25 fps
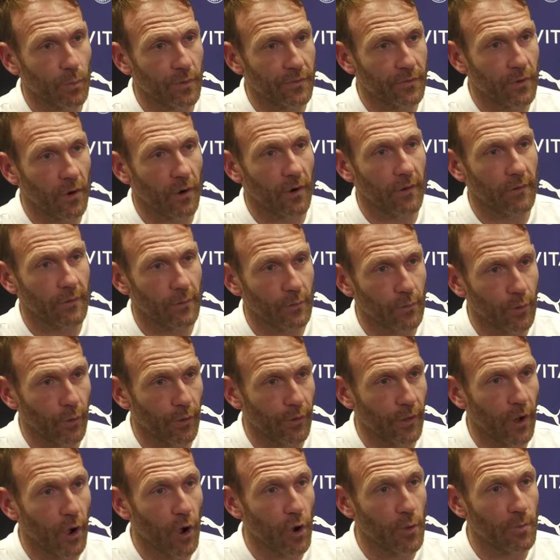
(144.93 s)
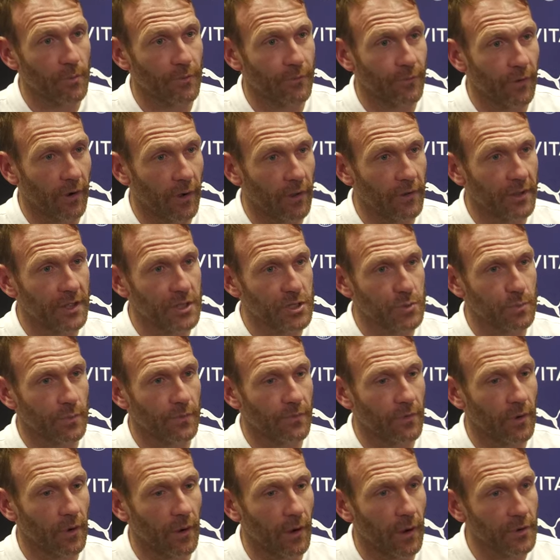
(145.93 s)
We've got the home advantage, and
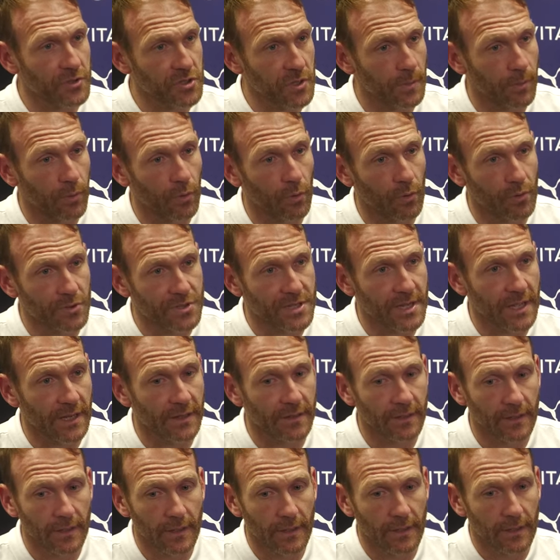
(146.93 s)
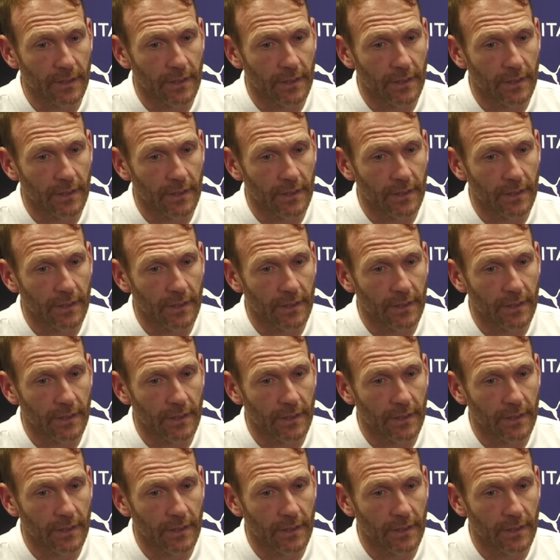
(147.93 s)
we've got our supporters in